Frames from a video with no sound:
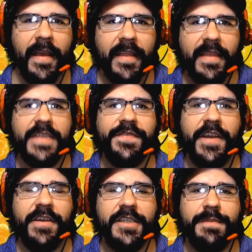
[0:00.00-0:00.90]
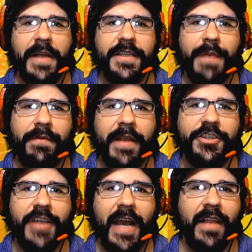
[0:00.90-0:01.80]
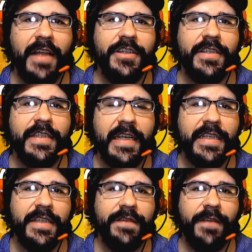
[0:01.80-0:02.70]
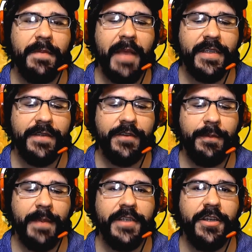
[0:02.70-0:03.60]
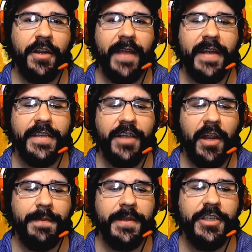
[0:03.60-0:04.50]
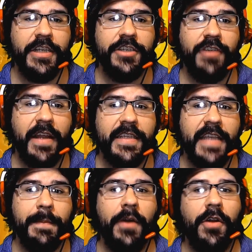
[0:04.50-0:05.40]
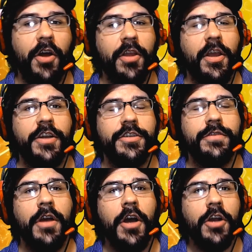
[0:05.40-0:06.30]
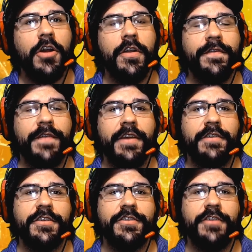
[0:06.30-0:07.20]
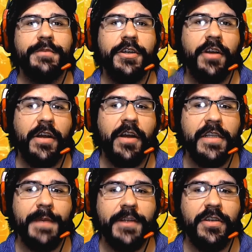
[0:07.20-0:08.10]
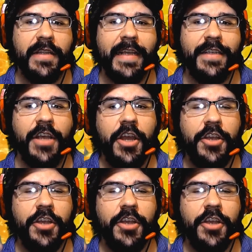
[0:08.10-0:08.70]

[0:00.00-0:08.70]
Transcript: This video is sponsored by Raid Shadow Legends. It is a free massive turn-based dark fantasy RPG. To try this game out, all you gotta do, go to the video description, click on the special links.